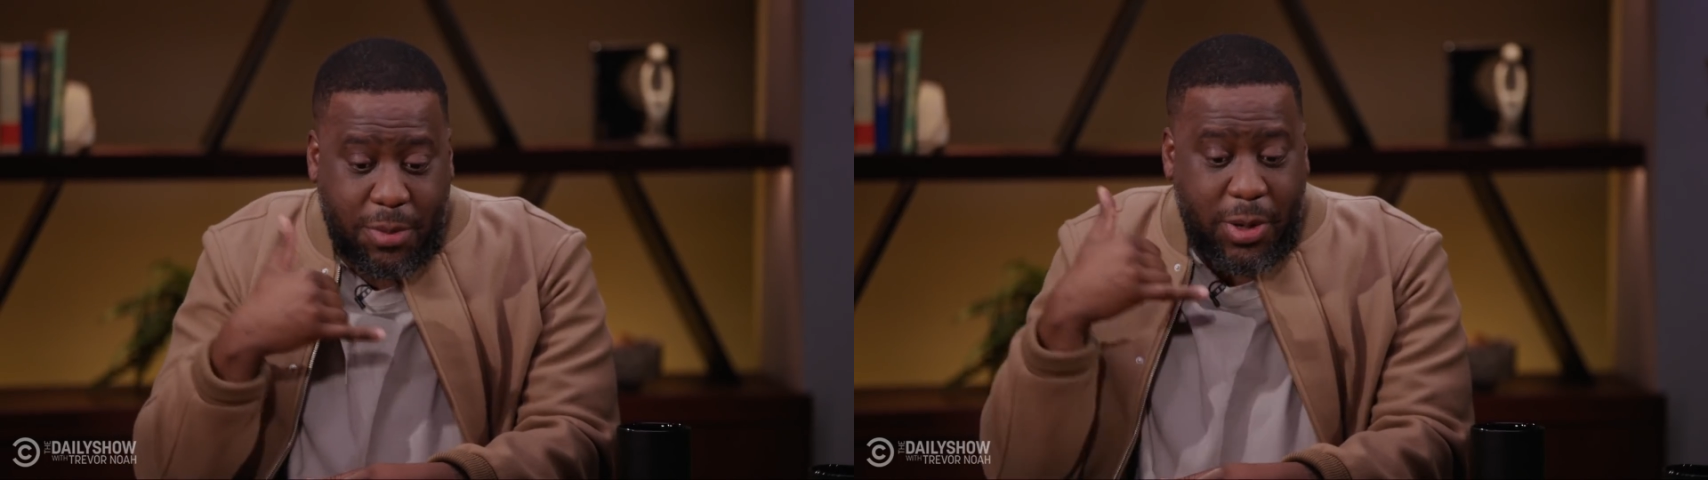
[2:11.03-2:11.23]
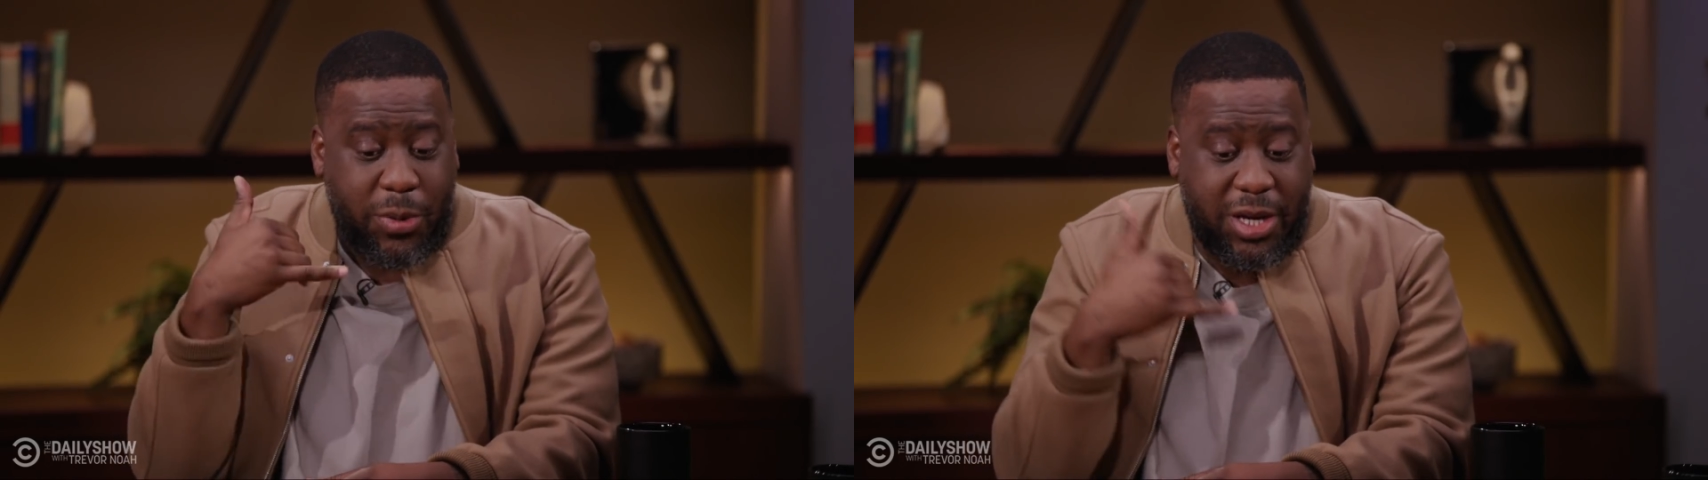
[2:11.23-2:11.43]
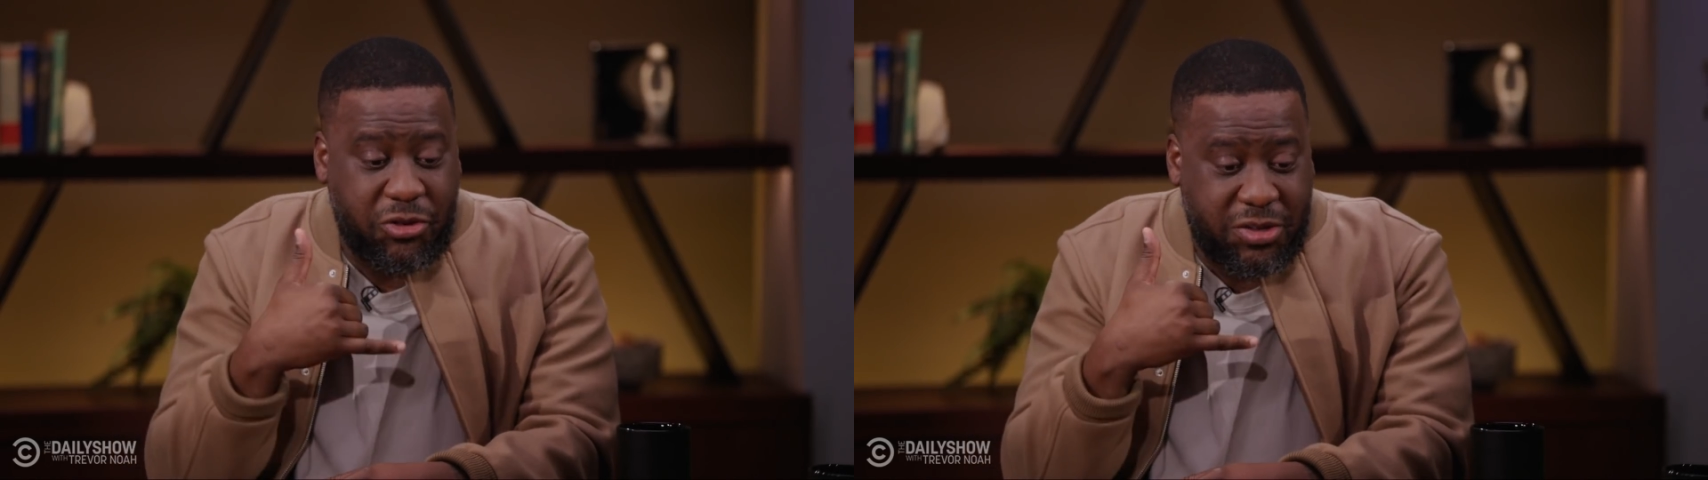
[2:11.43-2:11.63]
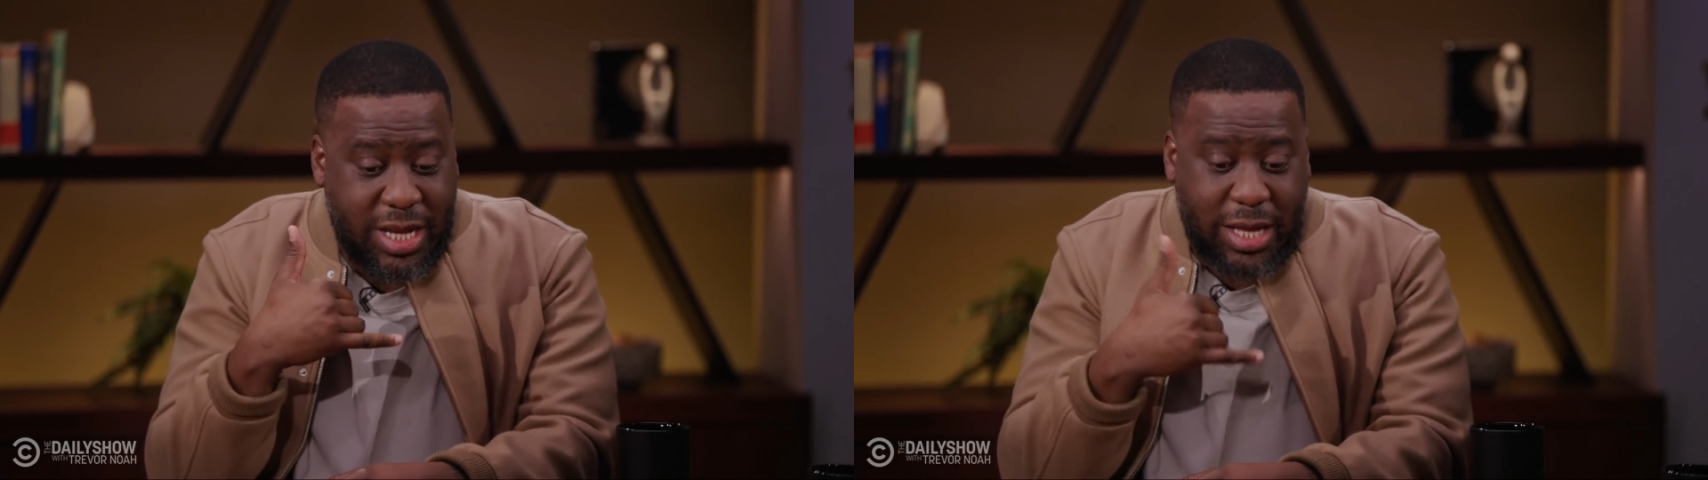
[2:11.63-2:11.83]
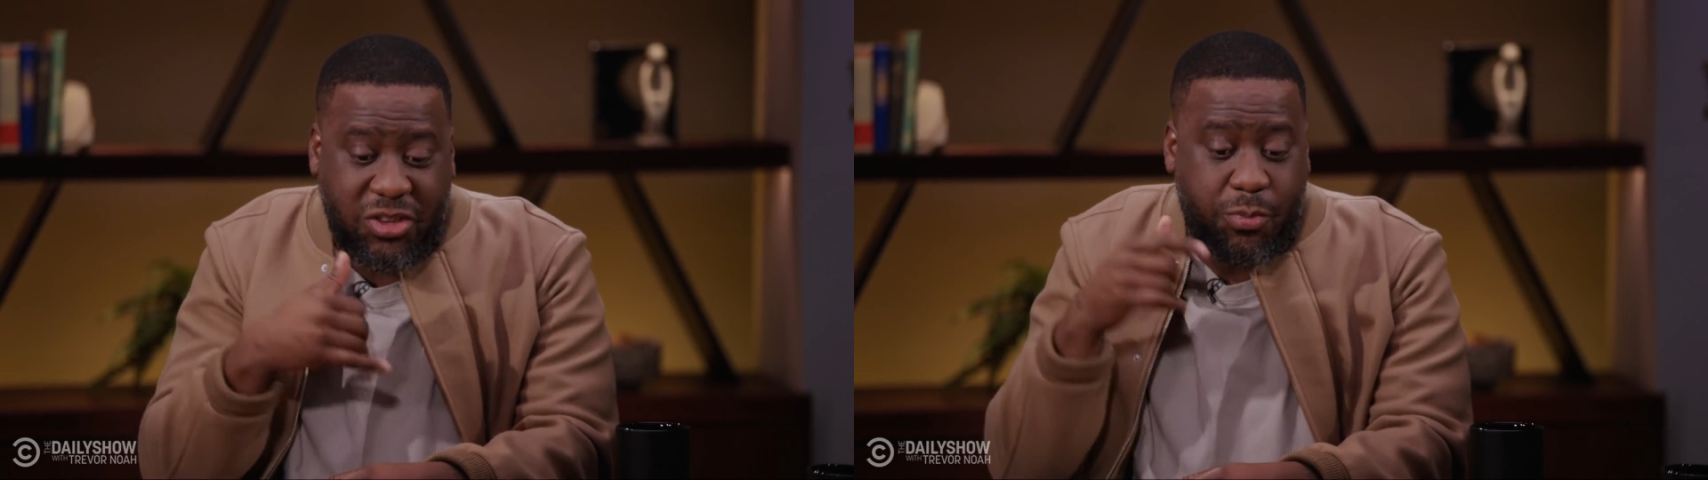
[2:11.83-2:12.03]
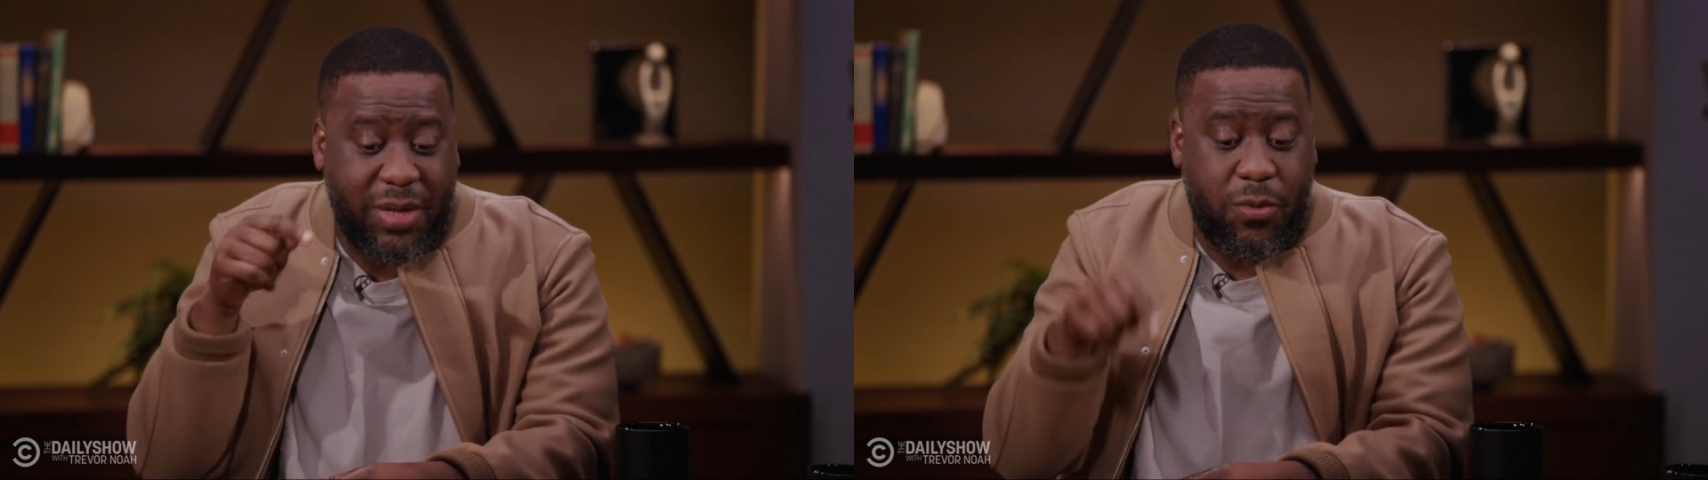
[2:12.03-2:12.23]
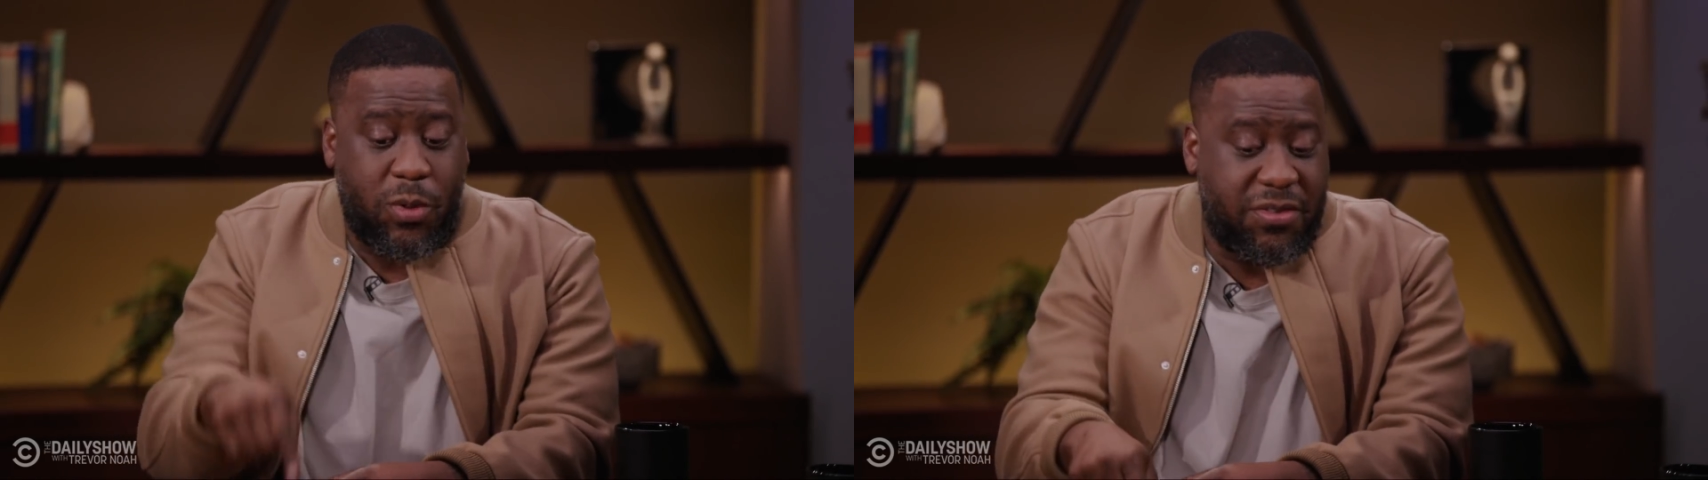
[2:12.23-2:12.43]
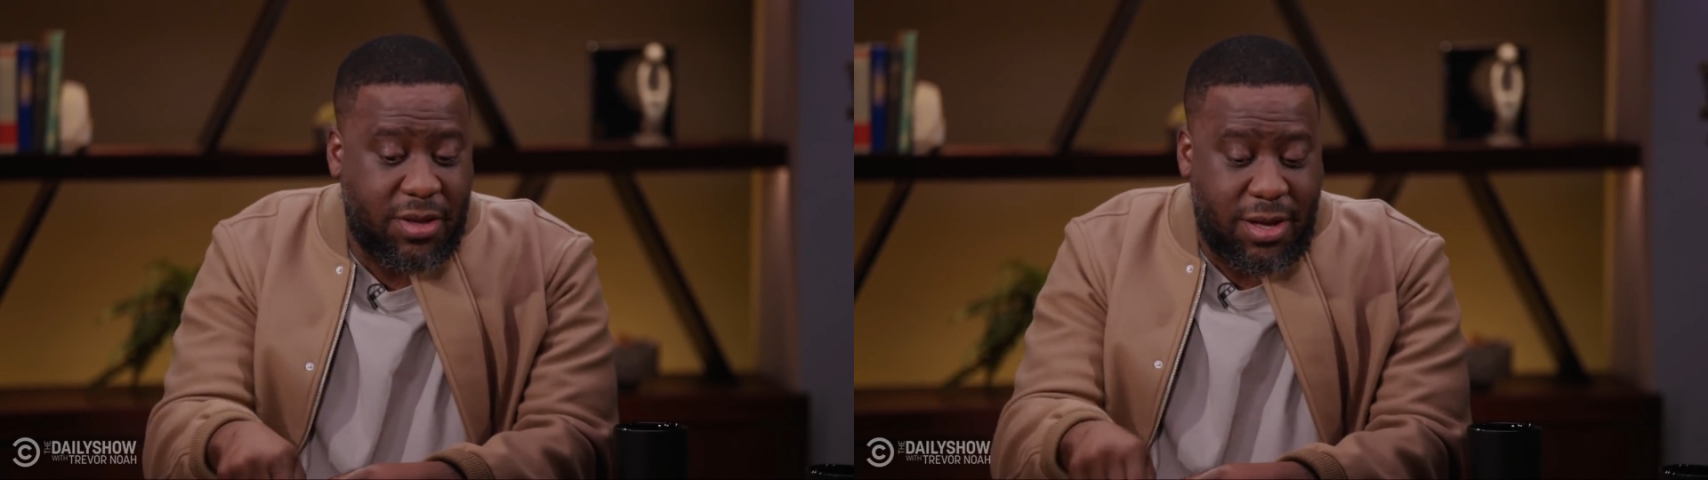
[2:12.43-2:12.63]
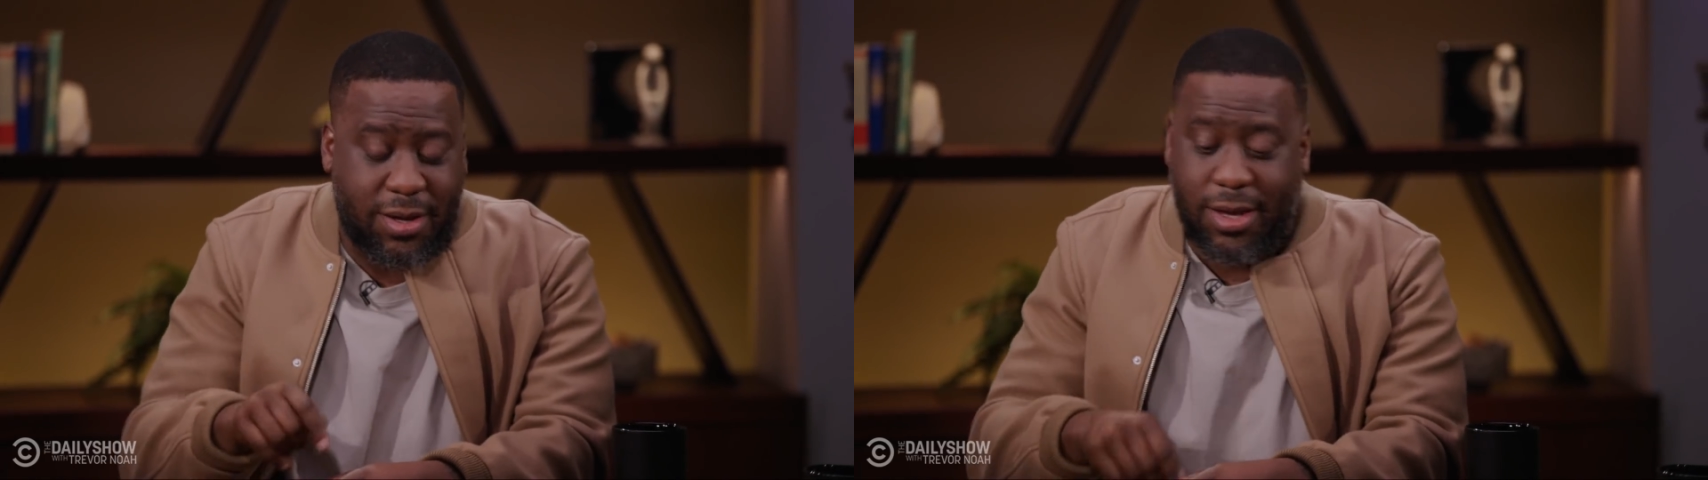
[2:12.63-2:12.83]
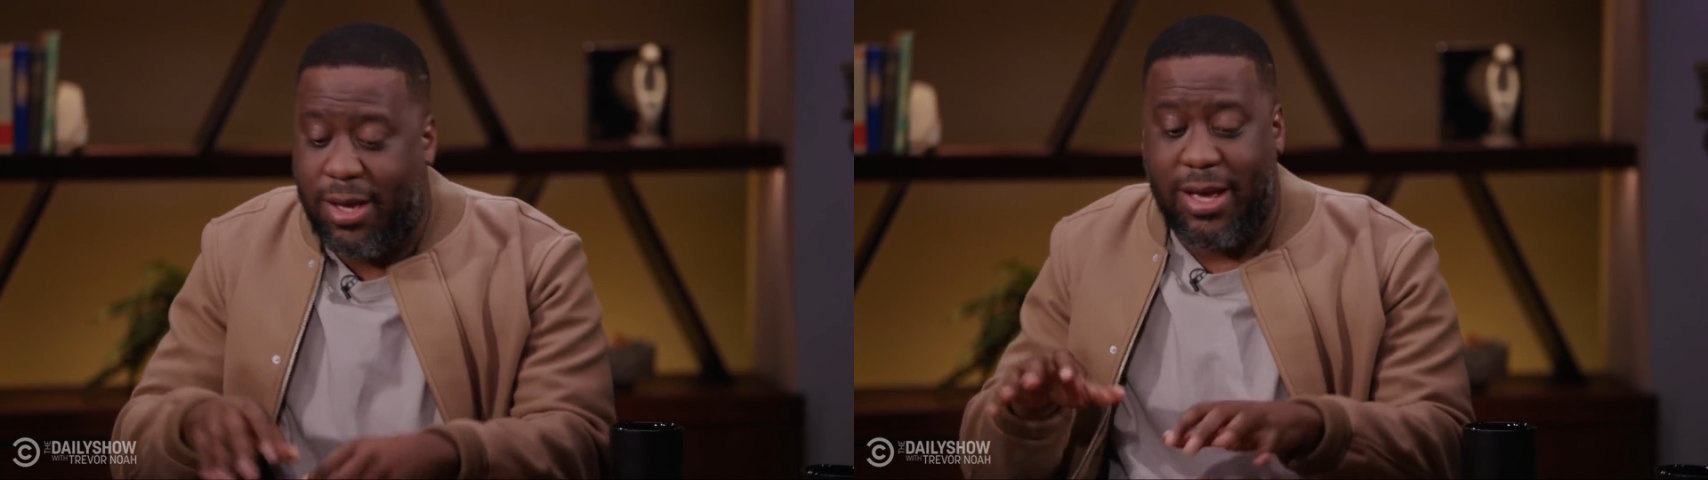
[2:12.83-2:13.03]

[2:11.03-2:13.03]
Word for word: I'm here with Kendrick now. I need you to play for one song.